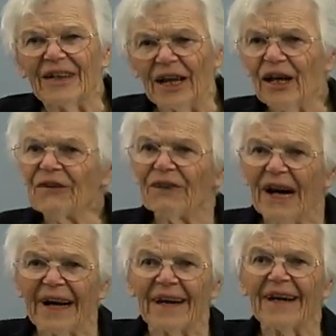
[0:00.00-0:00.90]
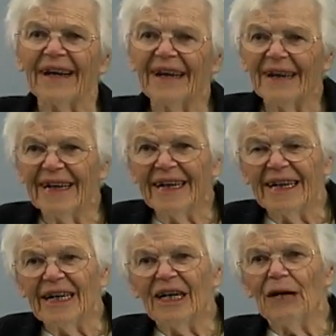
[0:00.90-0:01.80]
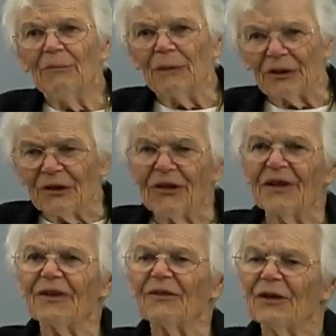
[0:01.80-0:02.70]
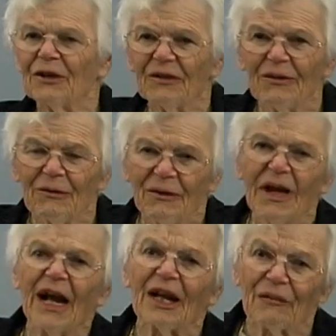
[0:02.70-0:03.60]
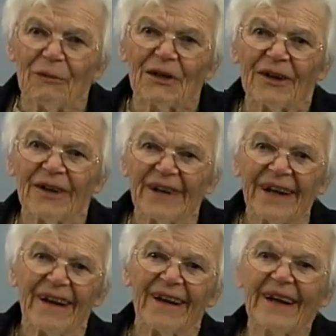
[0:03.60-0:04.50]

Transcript: They look fine, but there's not enough muscle underneath.